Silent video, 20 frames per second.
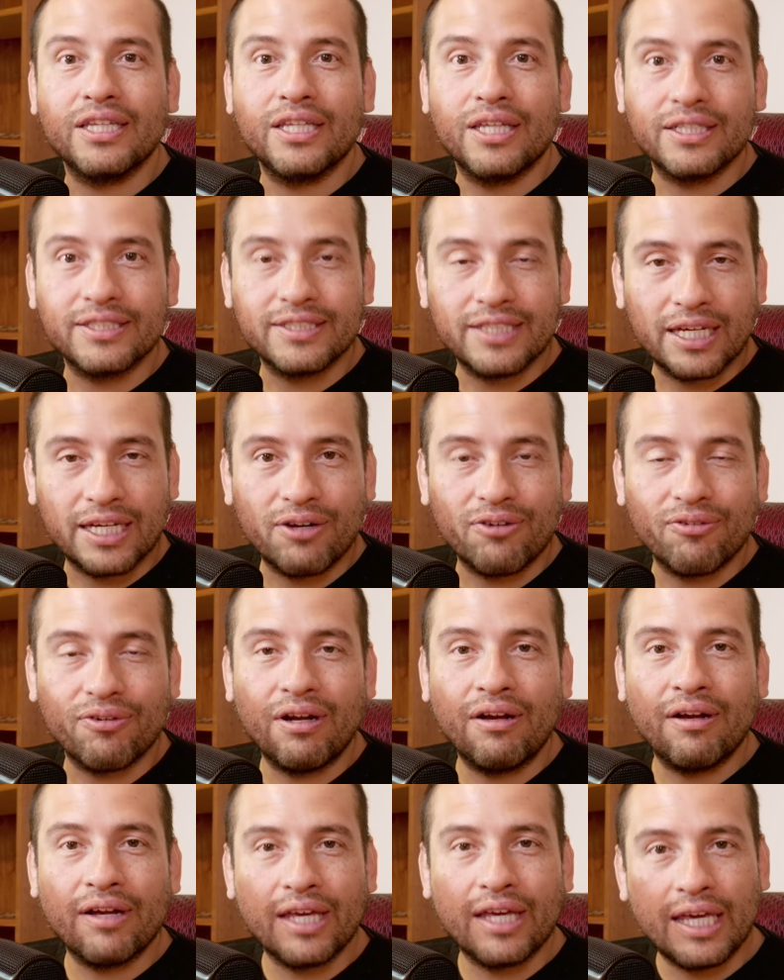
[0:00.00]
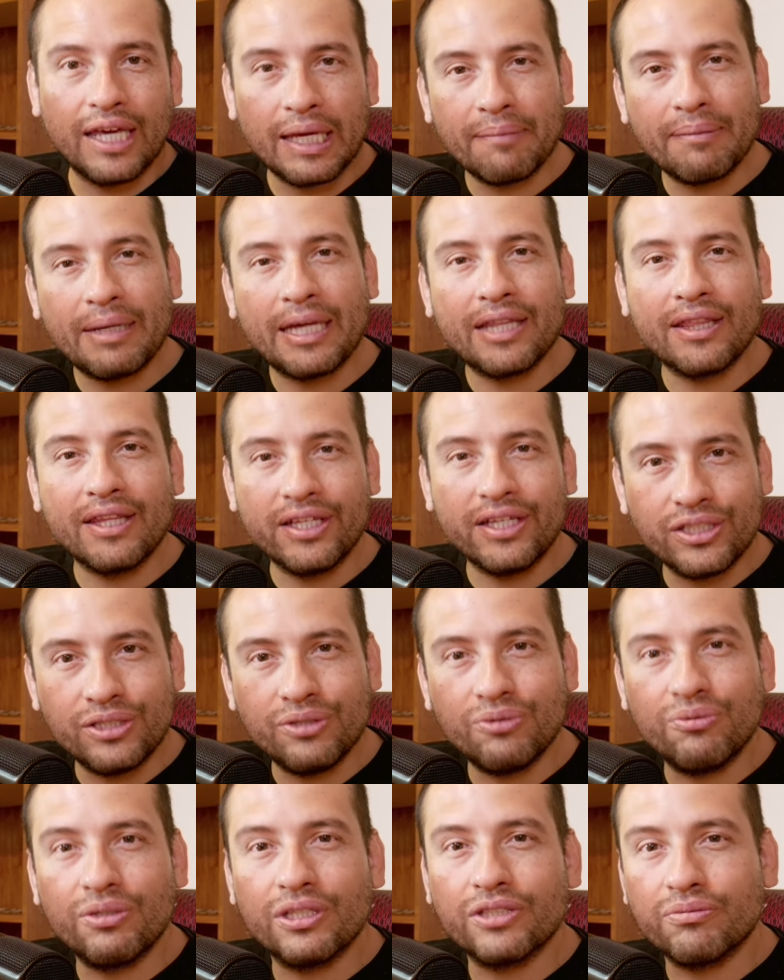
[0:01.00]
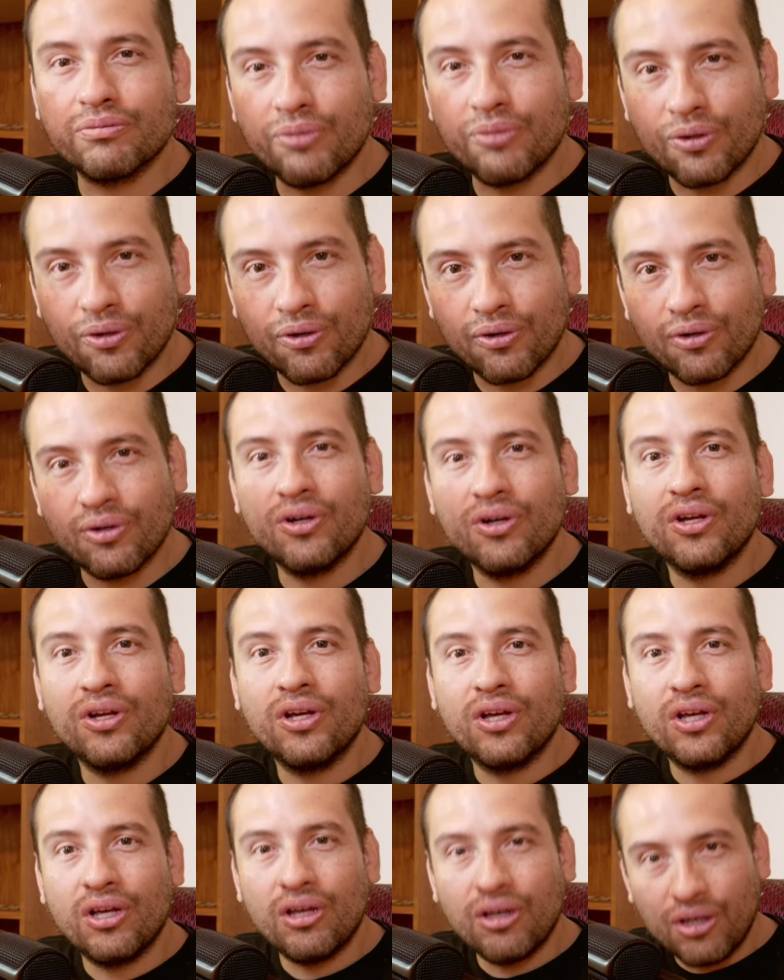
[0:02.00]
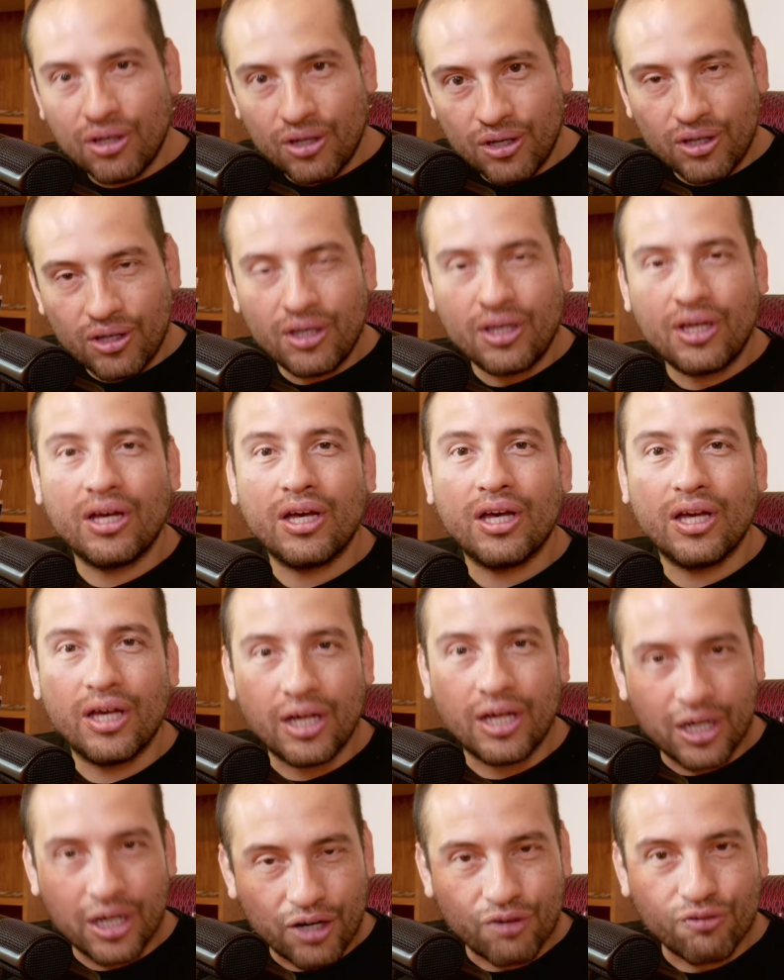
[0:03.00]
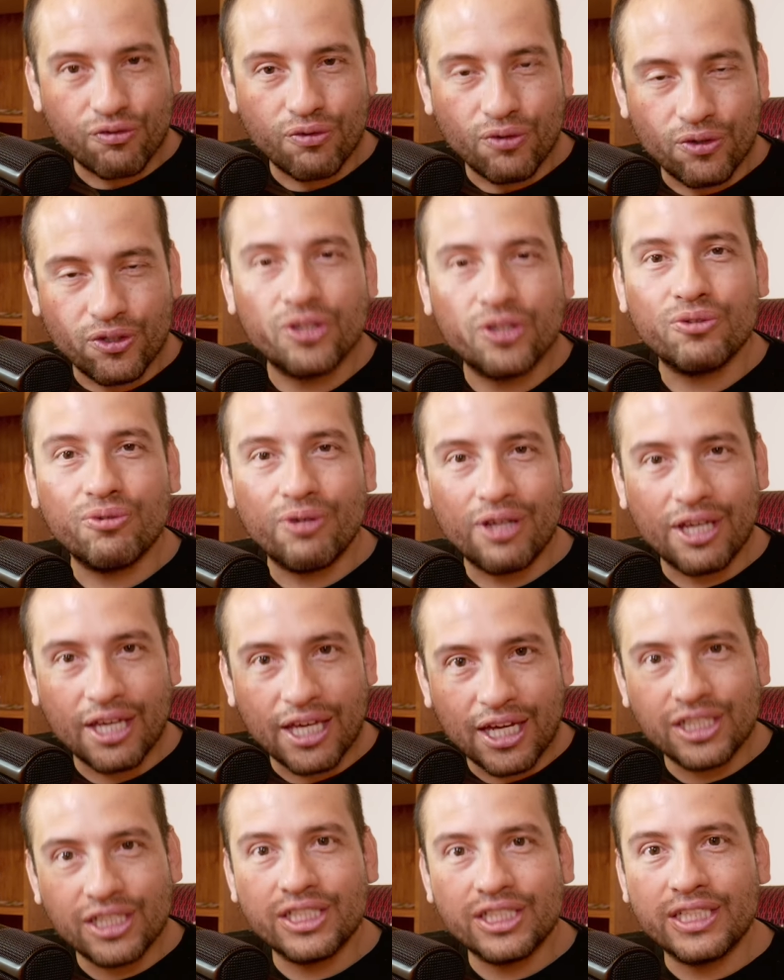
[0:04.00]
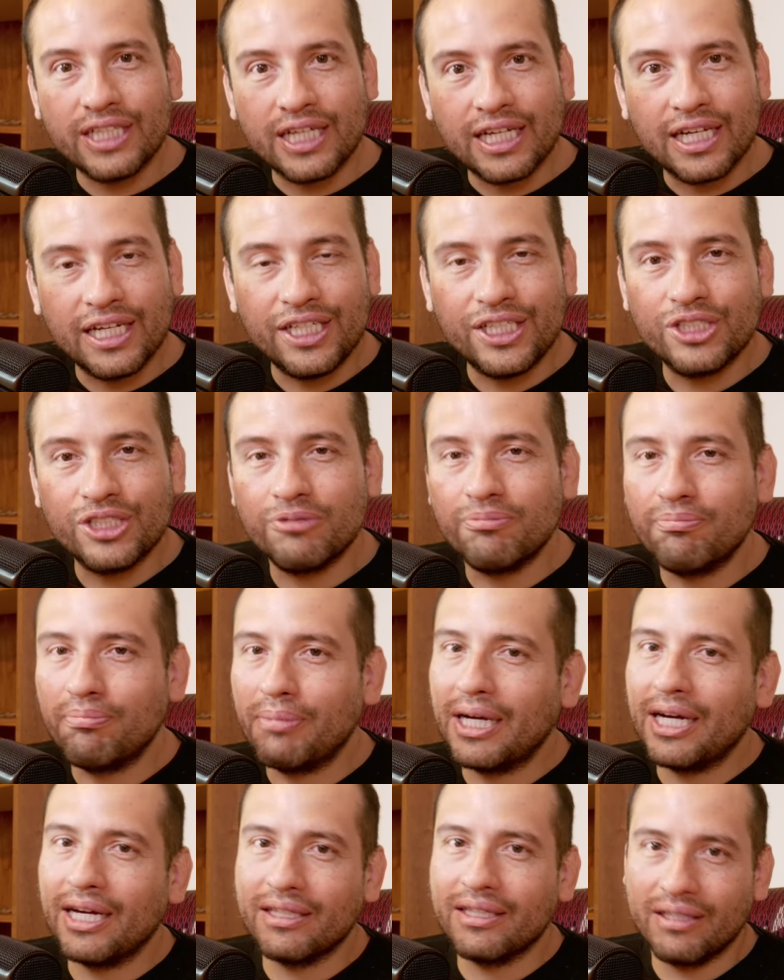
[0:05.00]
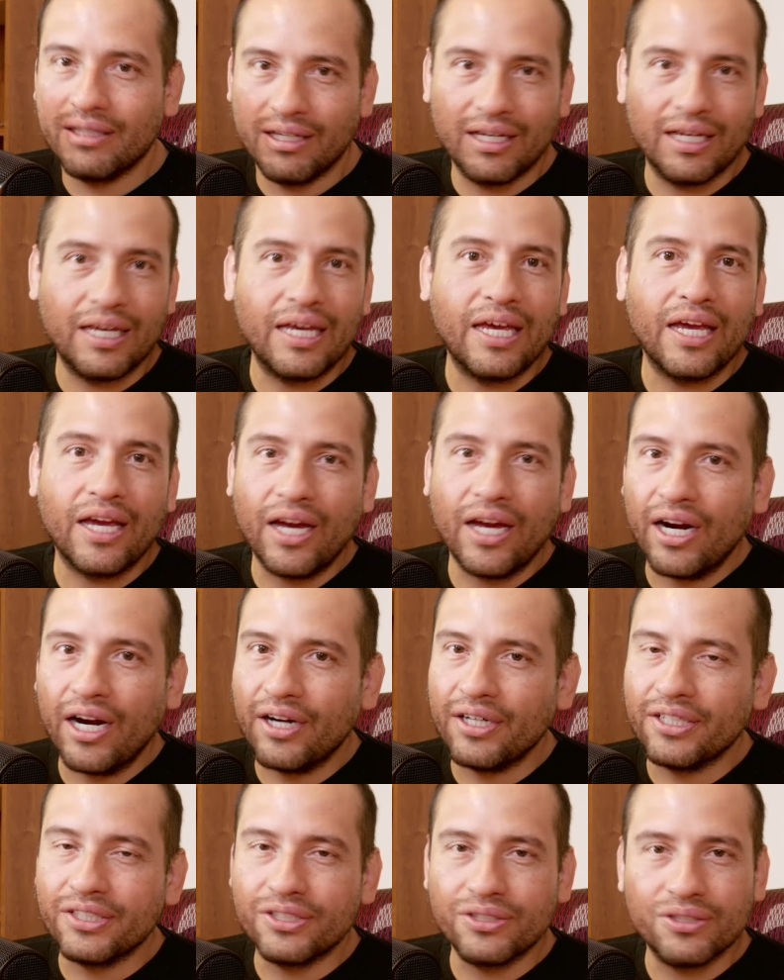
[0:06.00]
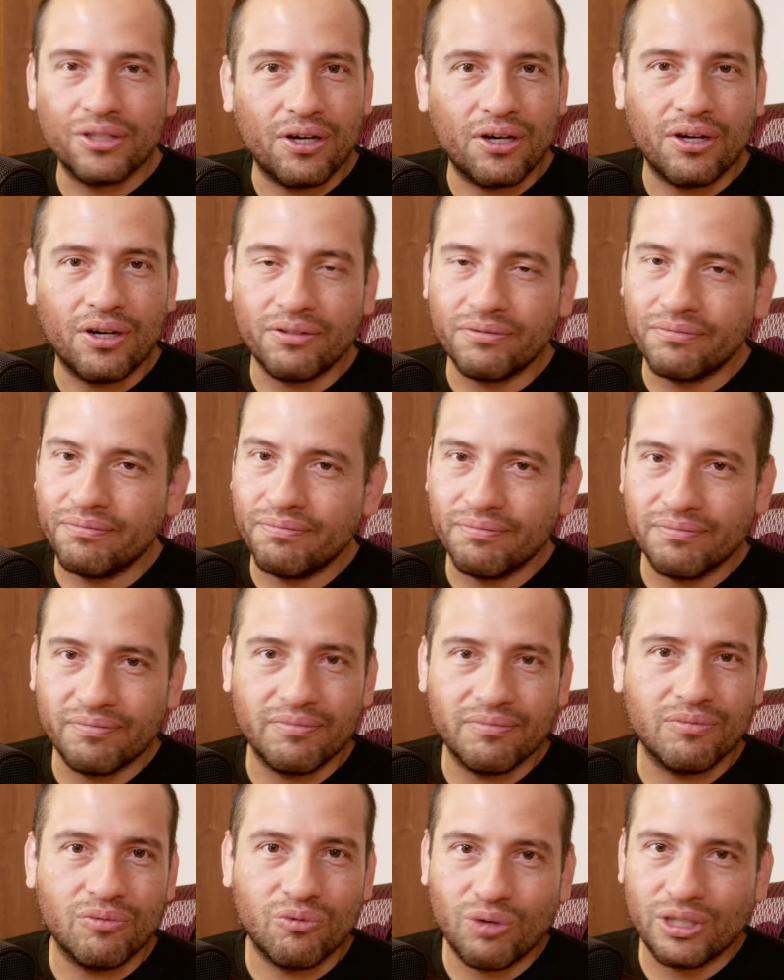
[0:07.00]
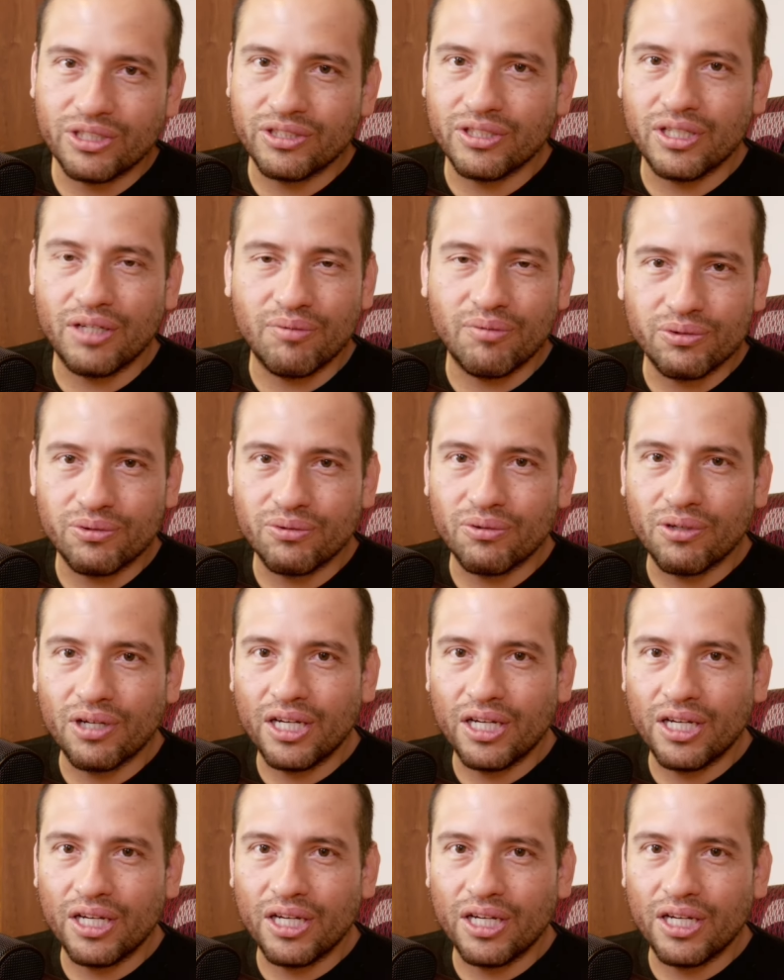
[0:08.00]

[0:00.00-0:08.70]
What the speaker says: The second round came, I think she was more careful not to engage in the clinch, but Harrison was able to